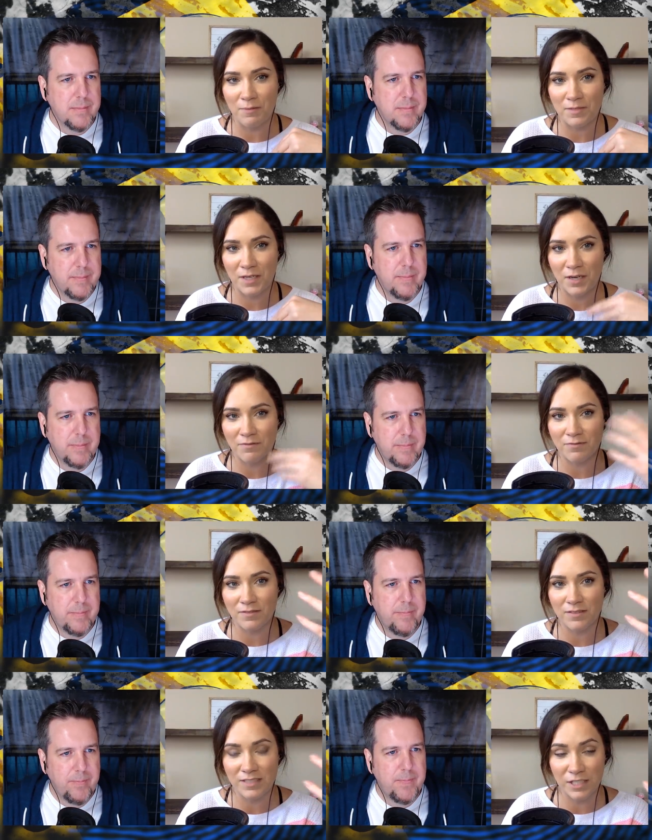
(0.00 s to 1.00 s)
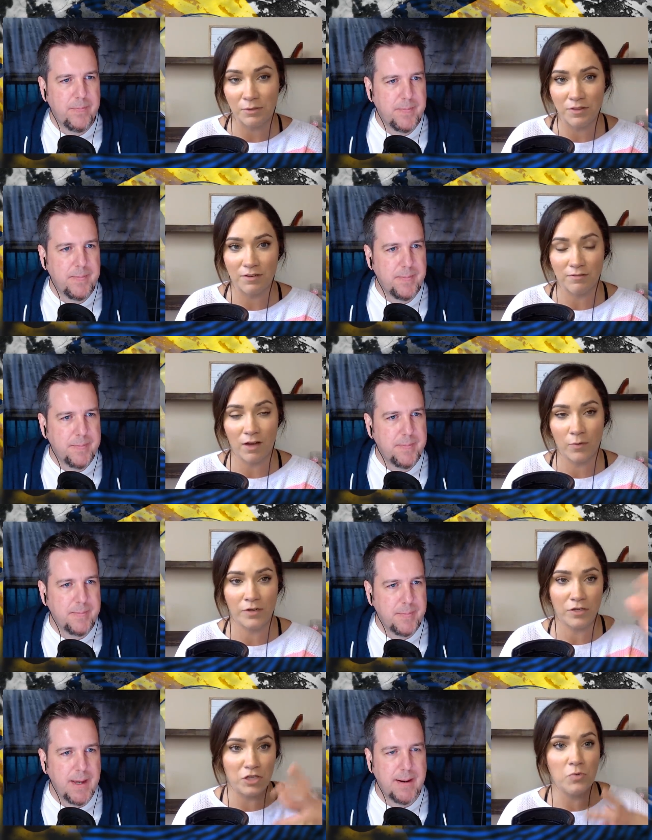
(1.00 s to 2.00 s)
Speaker 1: of deal with it a lot quicker. You would
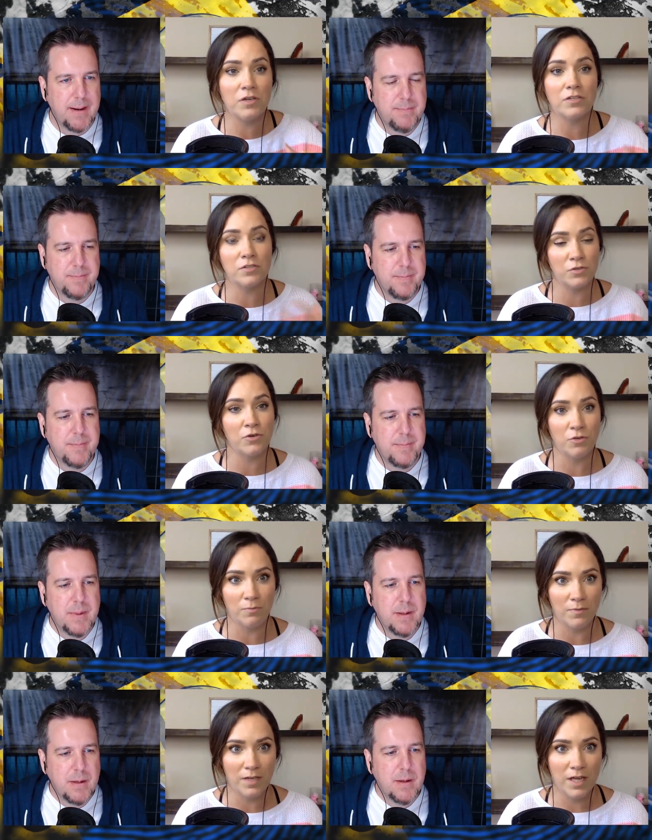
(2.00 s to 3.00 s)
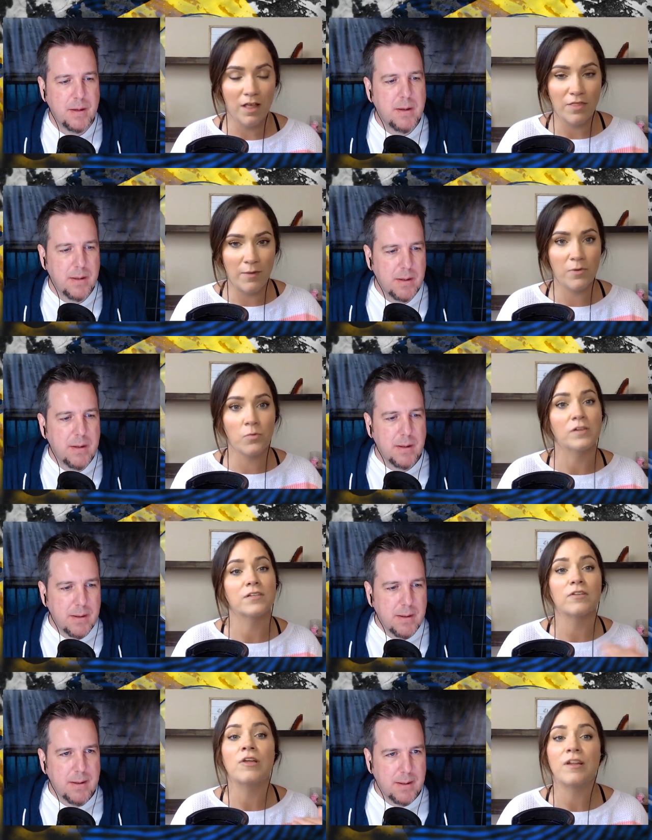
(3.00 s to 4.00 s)
assume yeah. they would want to clean up
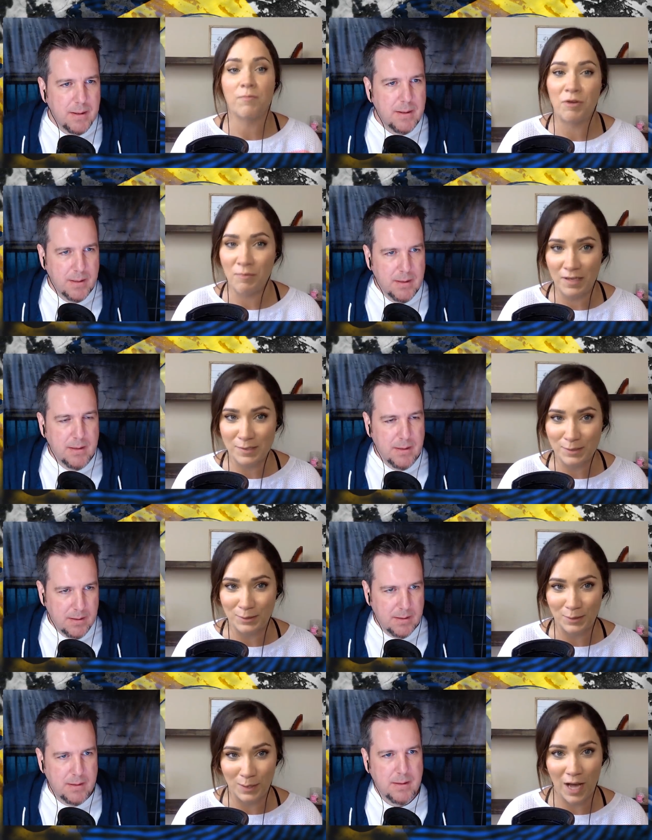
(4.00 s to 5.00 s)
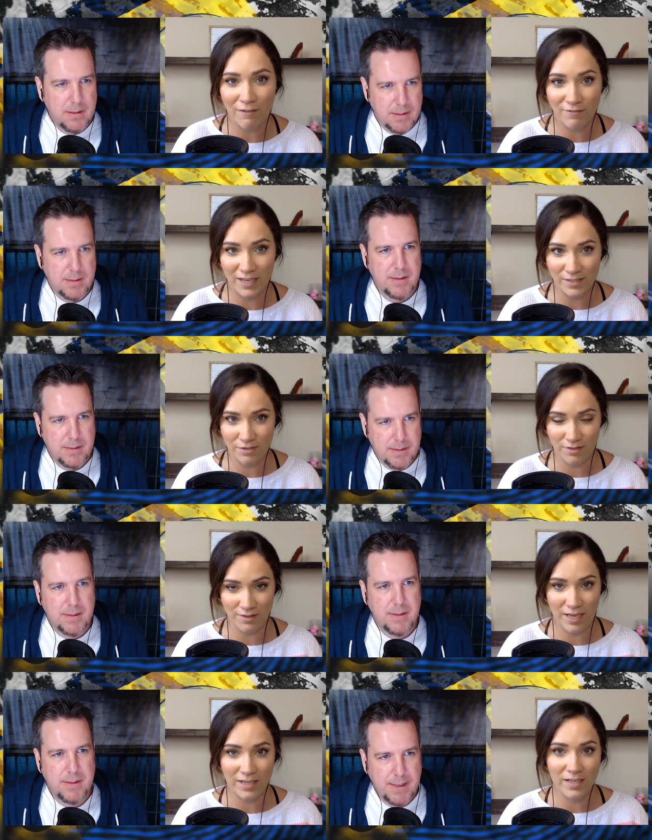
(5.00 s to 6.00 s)
their mess a lot faster than that.
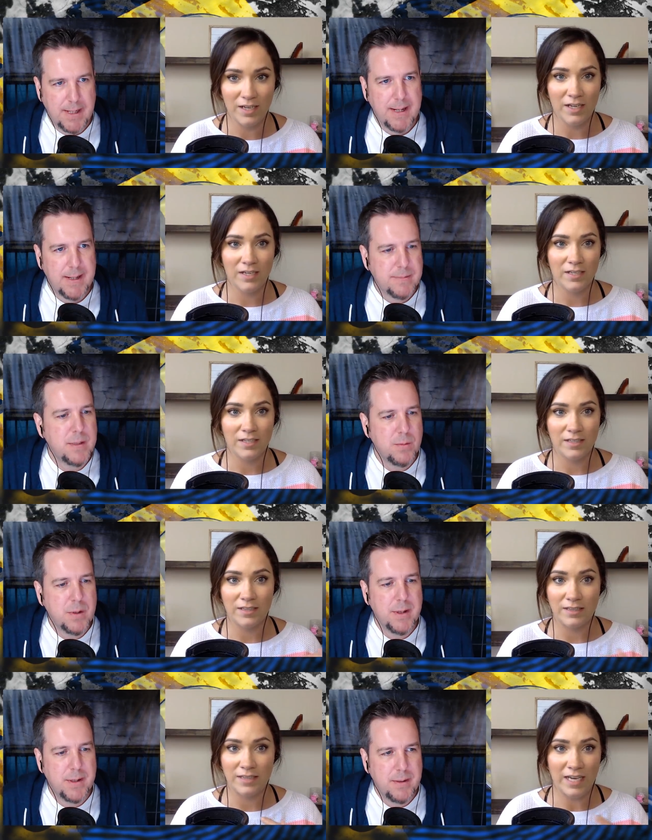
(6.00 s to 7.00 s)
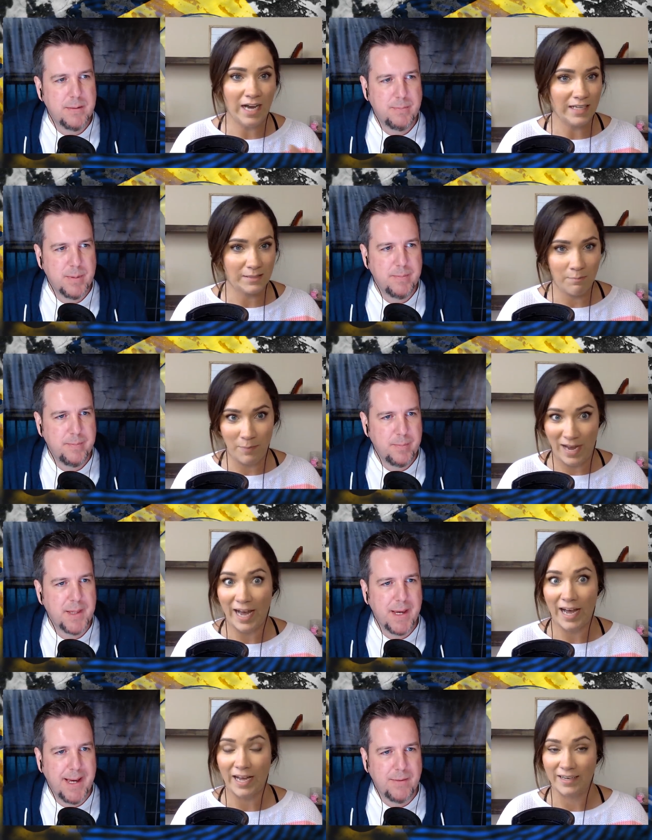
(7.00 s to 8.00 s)
Speaker 2: Yeah, you that's would.
Speaker 1: bad. But they
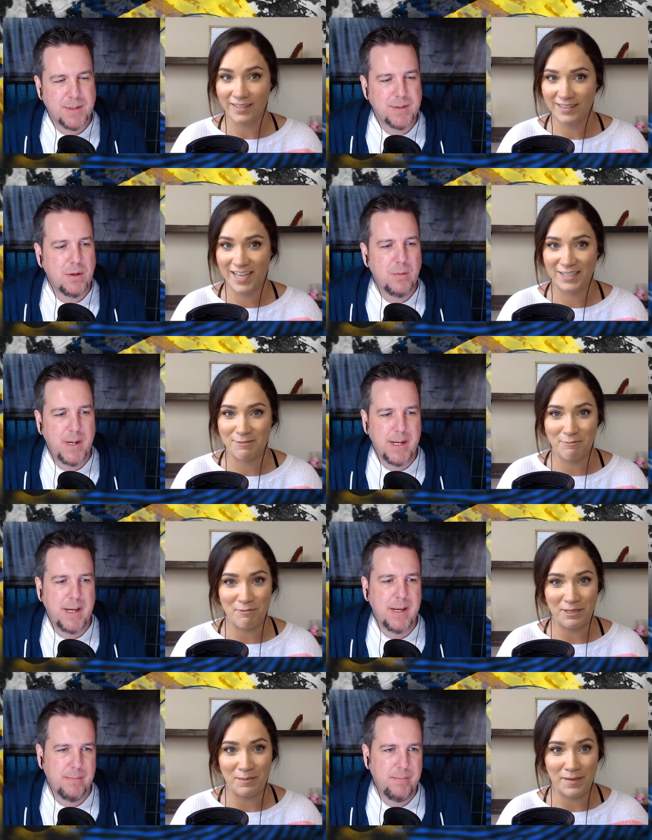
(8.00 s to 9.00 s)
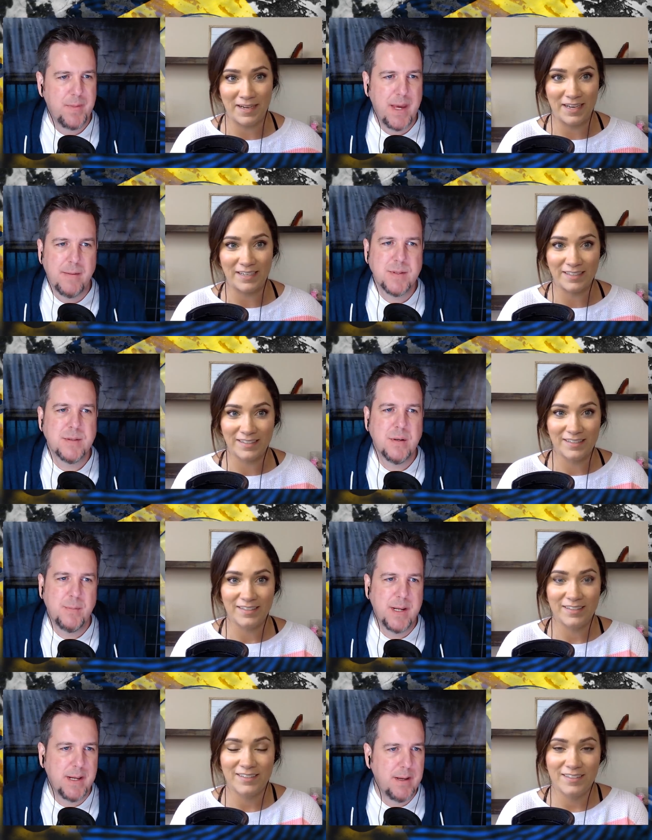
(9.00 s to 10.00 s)
have that's so really many. Bad.
Speaker 2: They have so
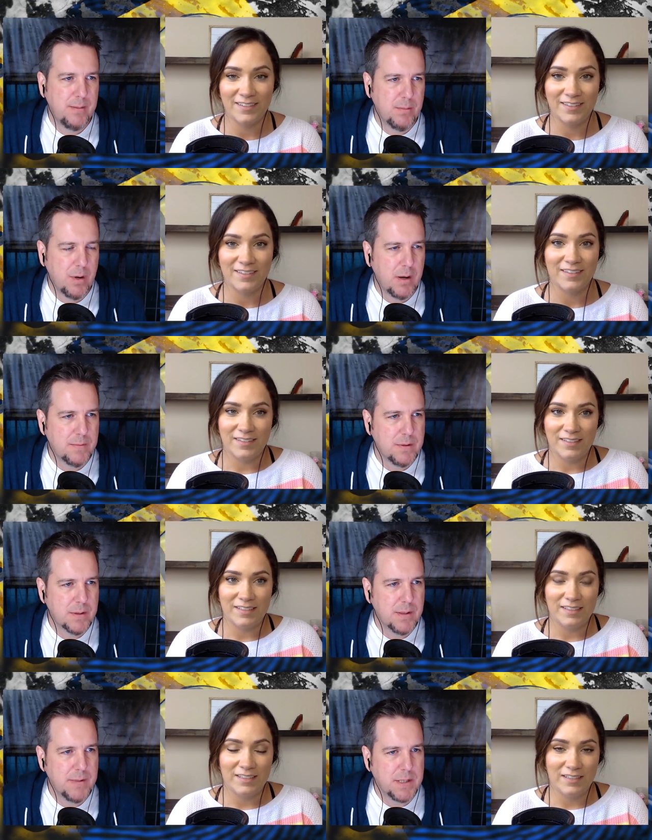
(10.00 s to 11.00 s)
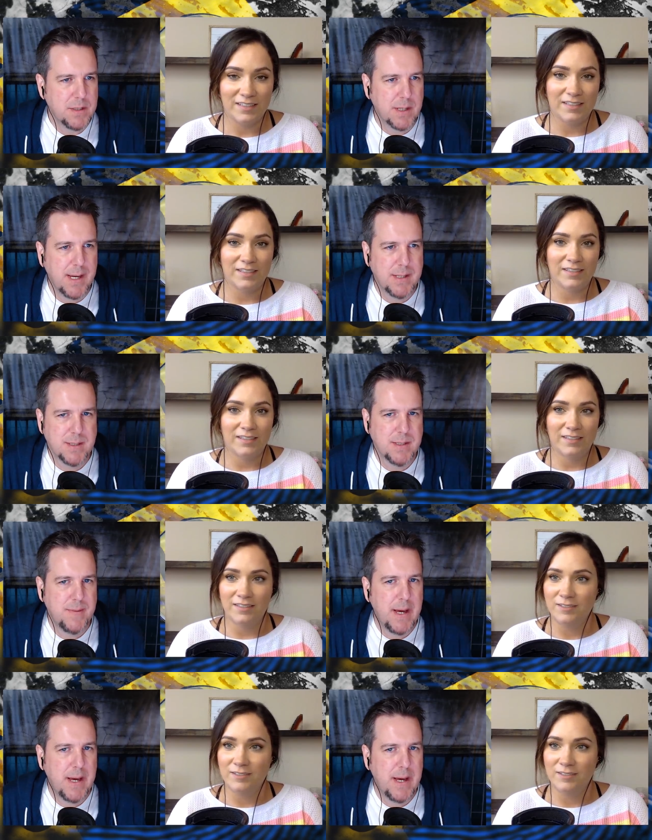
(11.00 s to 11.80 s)
many wrongful conviction cases in